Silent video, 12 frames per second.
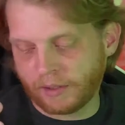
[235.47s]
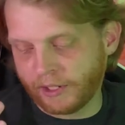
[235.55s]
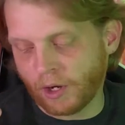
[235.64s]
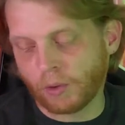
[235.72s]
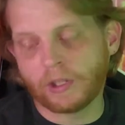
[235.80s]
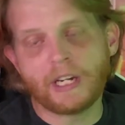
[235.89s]

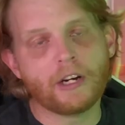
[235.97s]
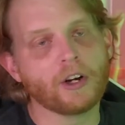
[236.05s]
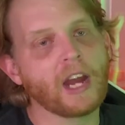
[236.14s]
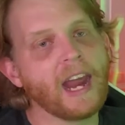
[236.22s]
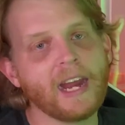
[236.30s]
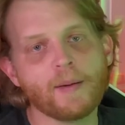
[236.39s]
Leader
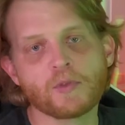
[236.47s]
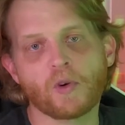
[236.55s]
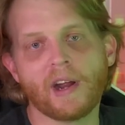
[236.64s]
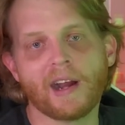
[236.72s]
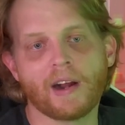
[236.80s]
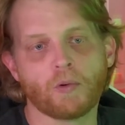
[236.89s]
Games
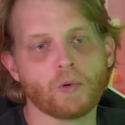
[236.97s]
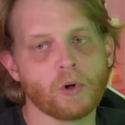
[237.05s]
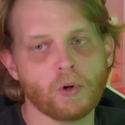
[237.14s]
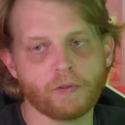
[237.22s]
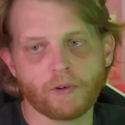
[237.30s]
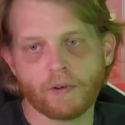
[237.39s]
ran out of
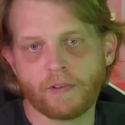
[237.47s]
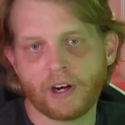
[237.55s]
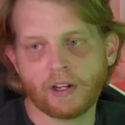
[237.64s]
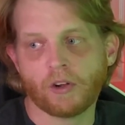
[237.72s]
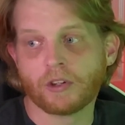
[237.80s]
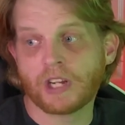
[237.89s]
root for a
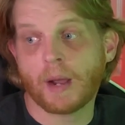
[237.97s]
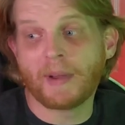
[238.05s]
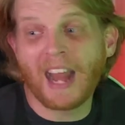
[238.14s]
very long time.